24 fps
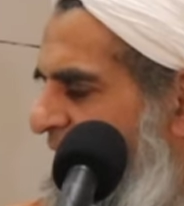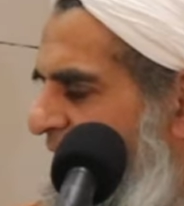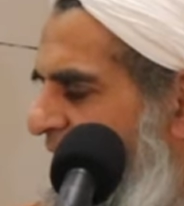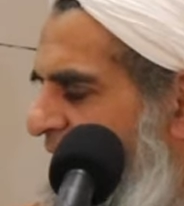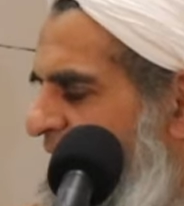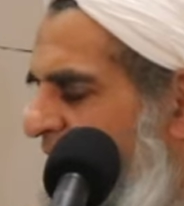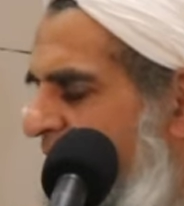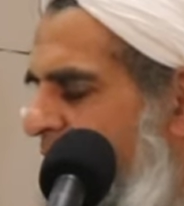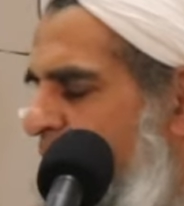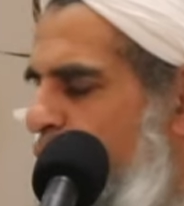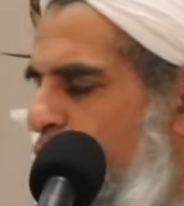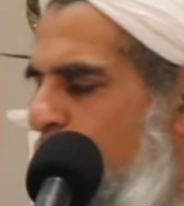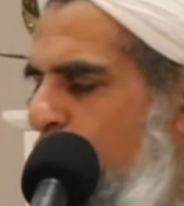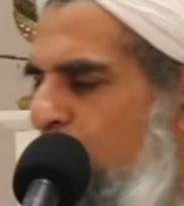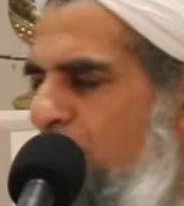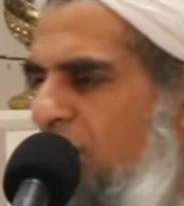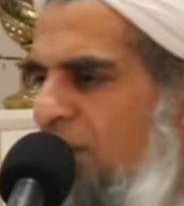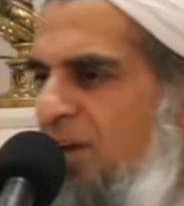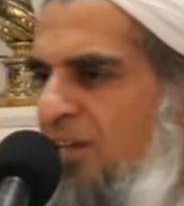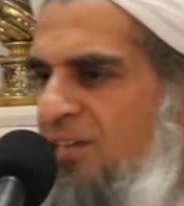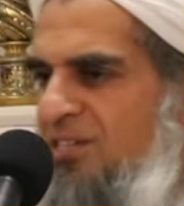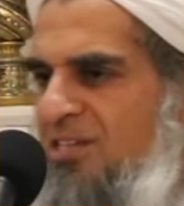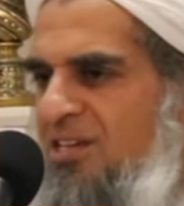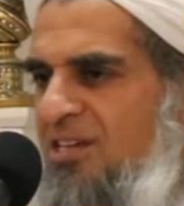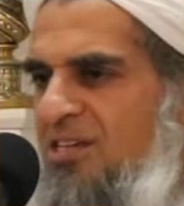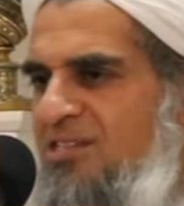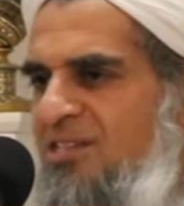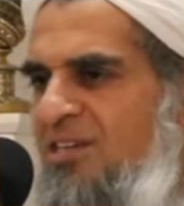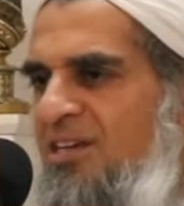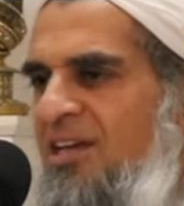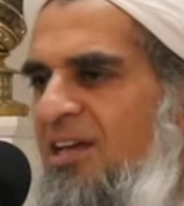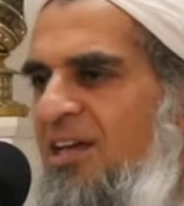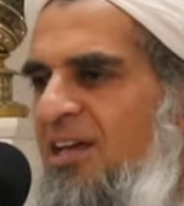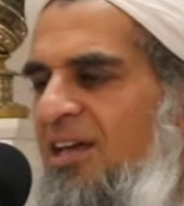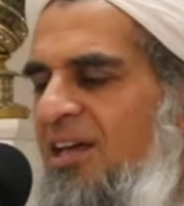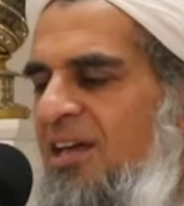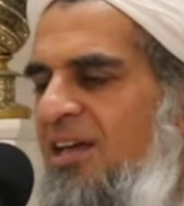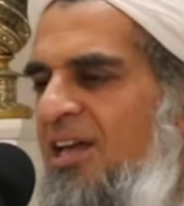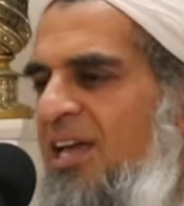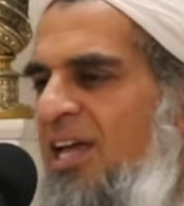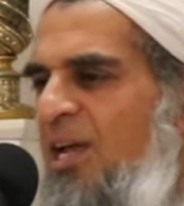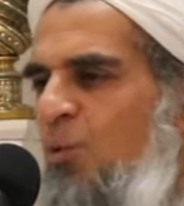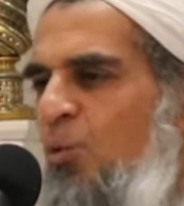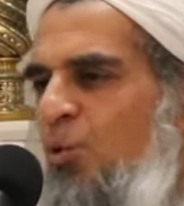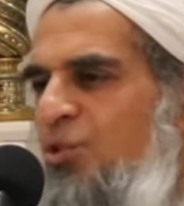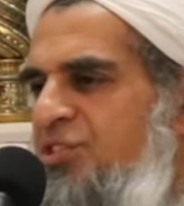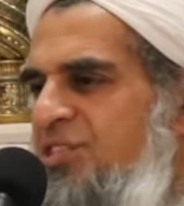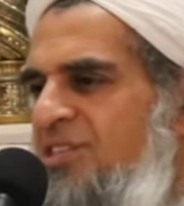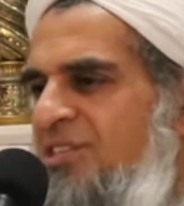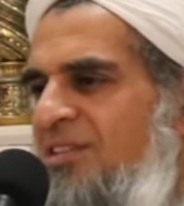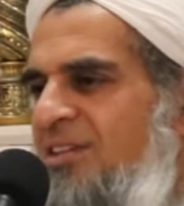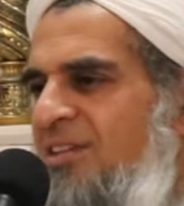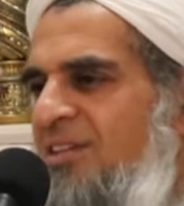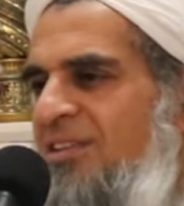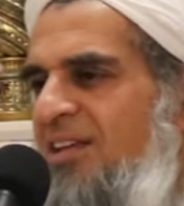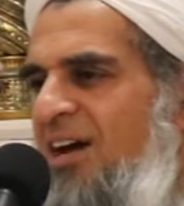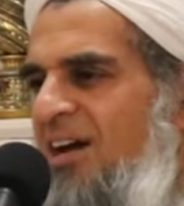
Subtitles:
And then Abu Huraira says, it wasn't